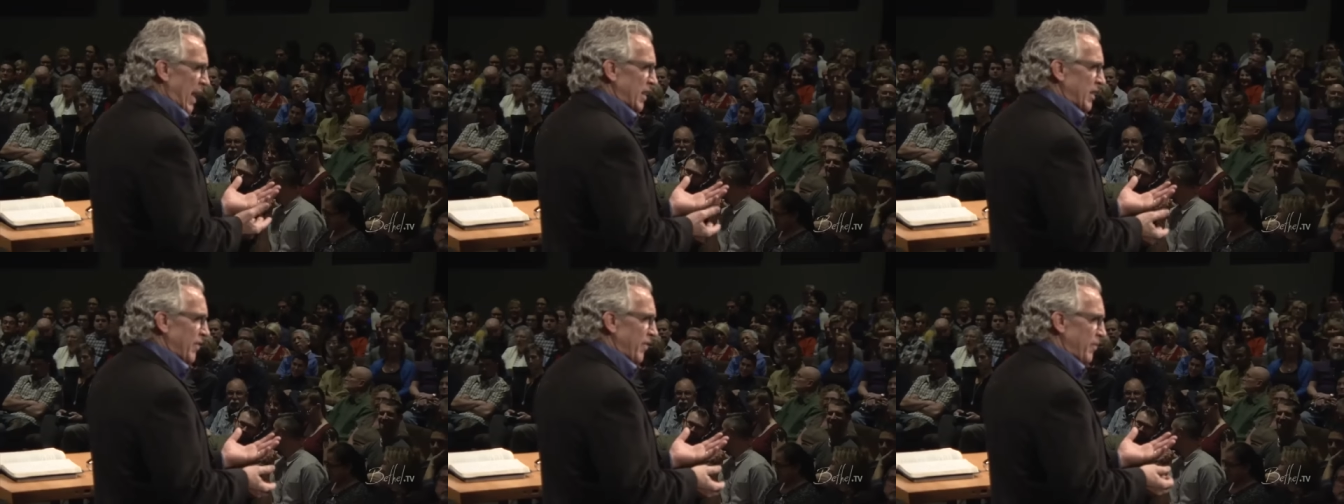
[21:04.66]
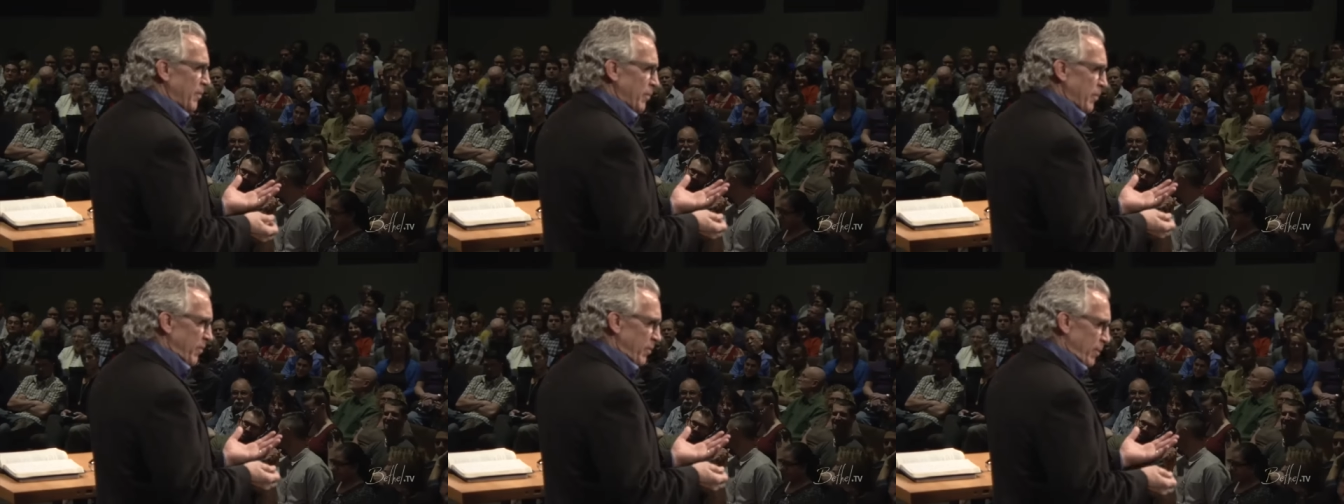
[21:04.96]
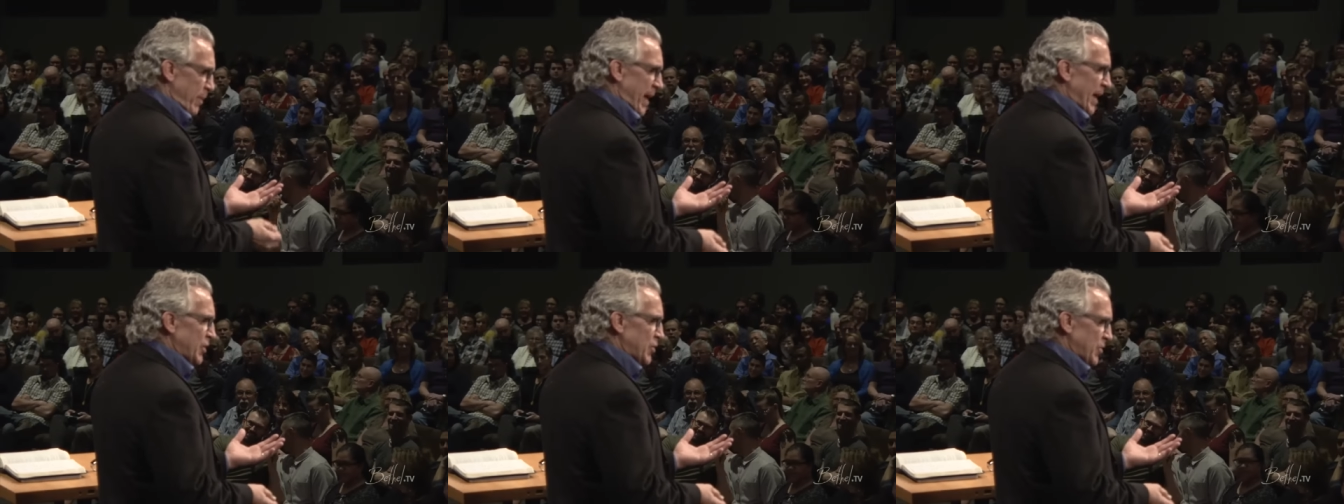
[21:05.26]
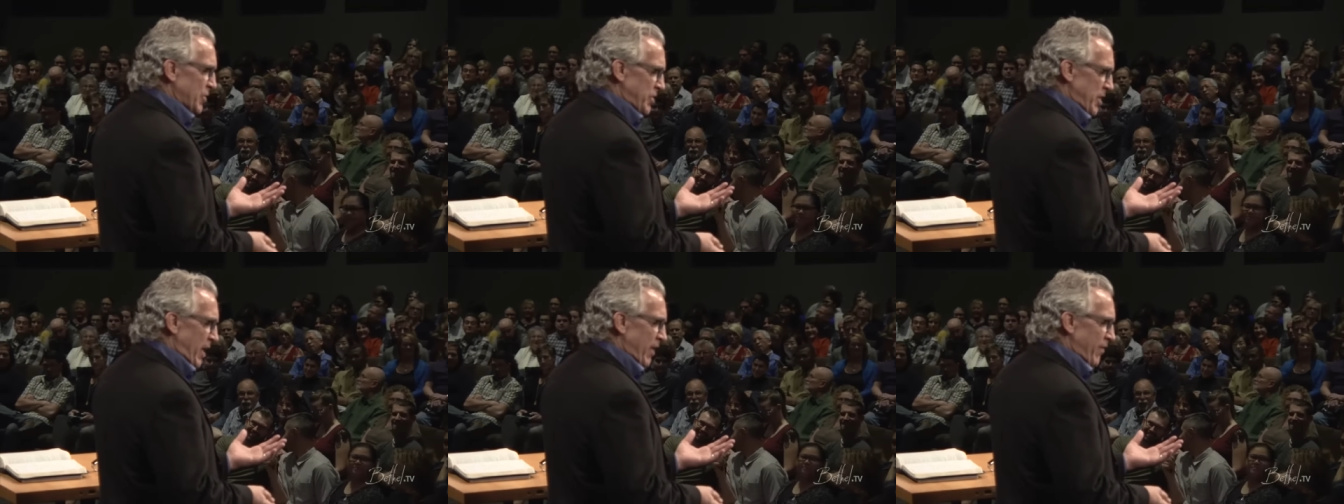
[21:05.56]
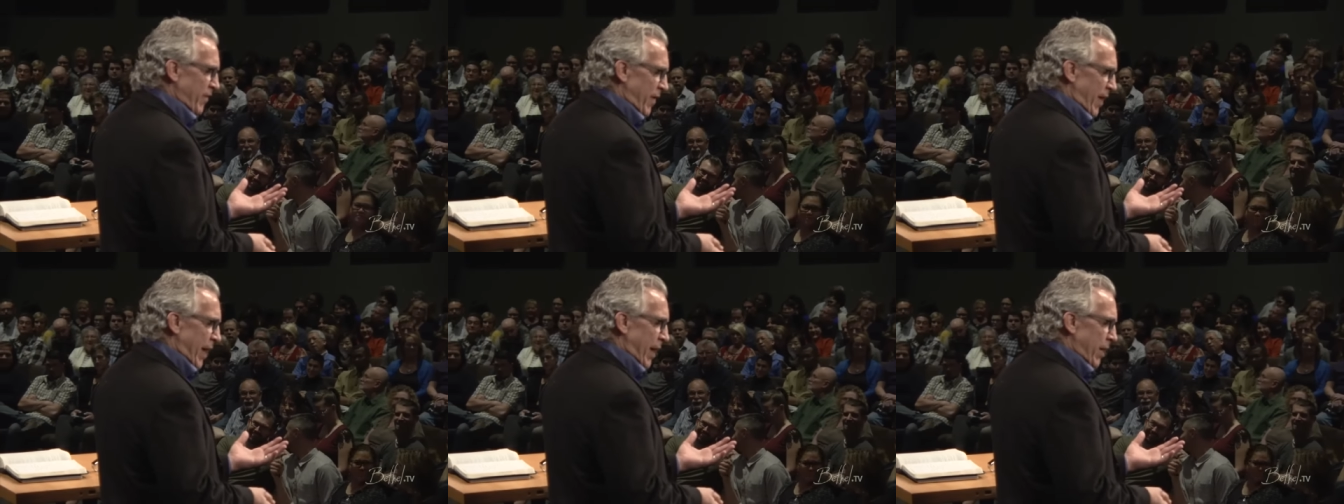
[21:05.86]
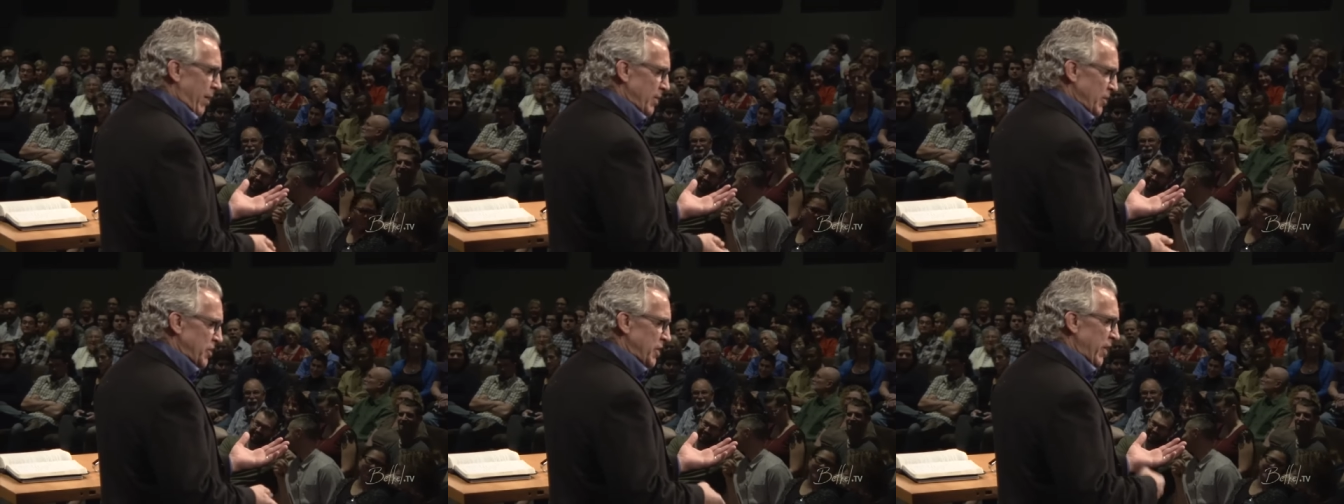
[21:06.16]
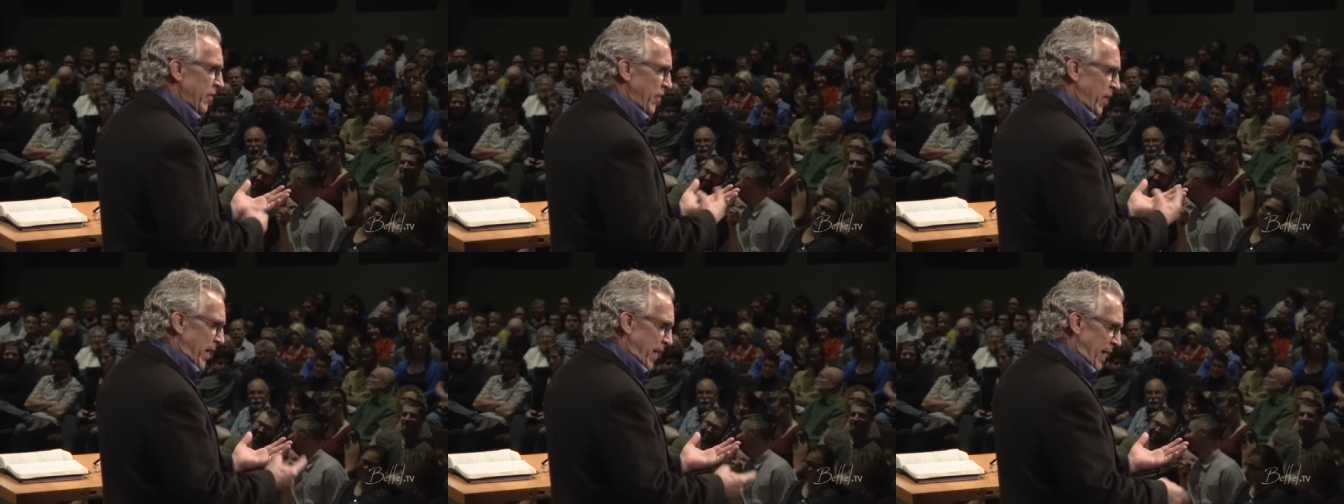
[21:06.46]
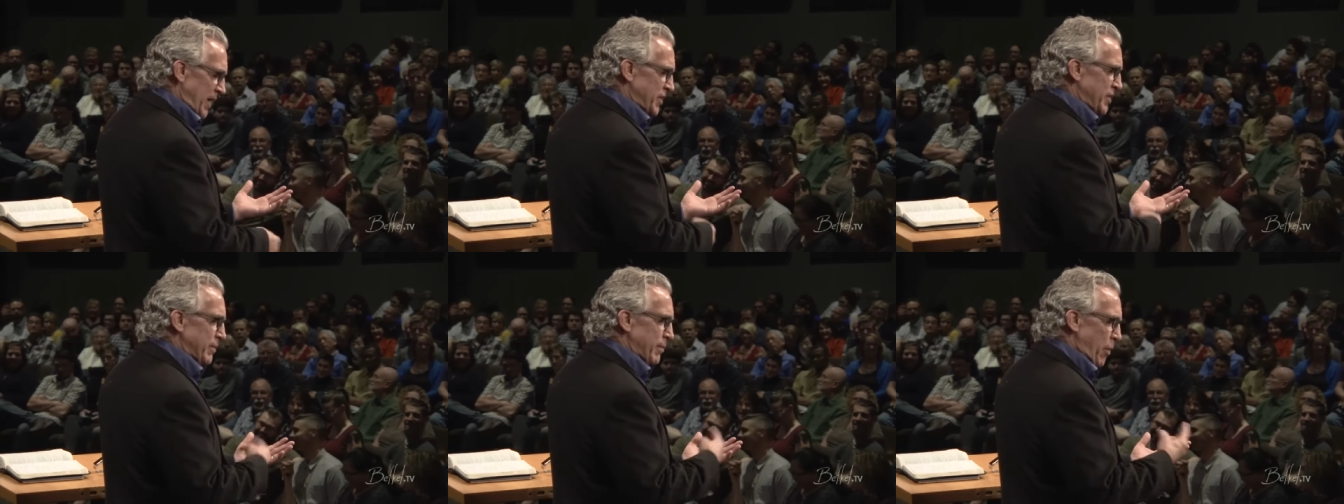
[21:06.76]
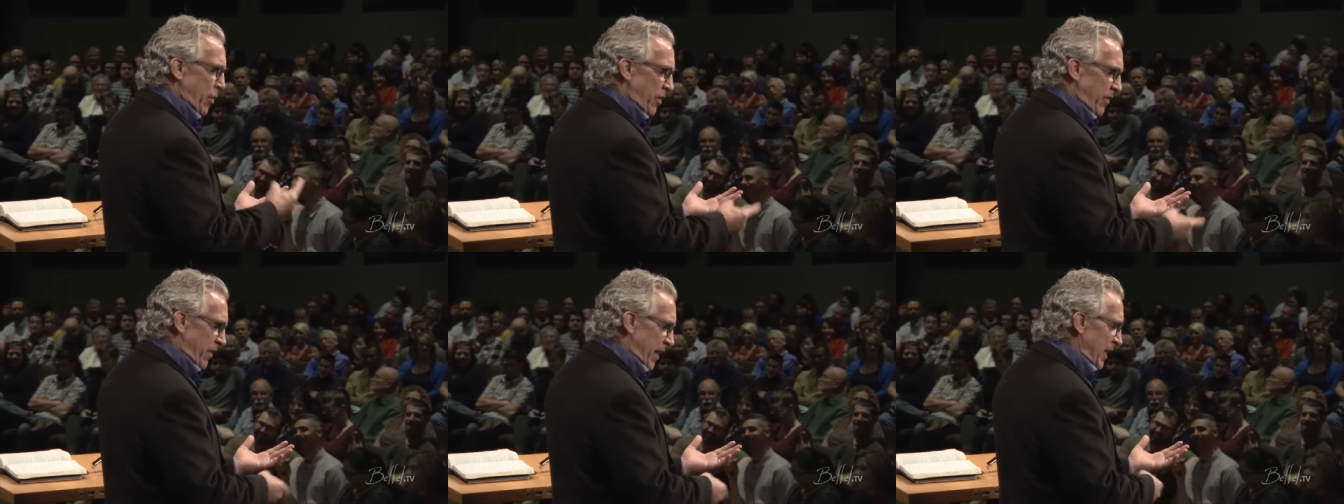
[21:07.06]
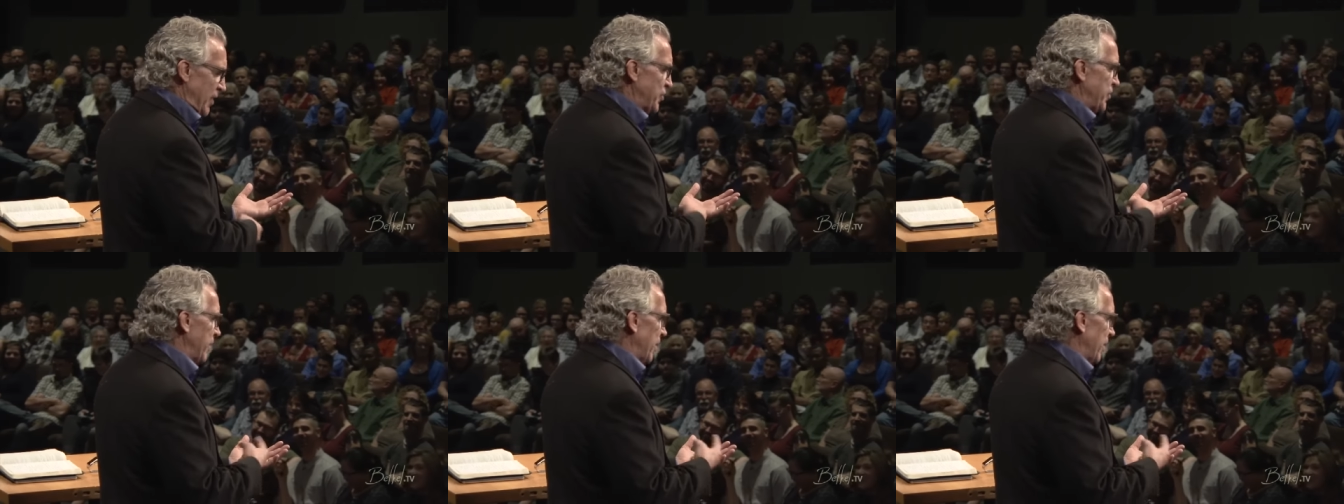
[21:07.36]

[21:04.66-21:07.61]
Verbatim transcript: the mattress on fire and see if you can get some motivation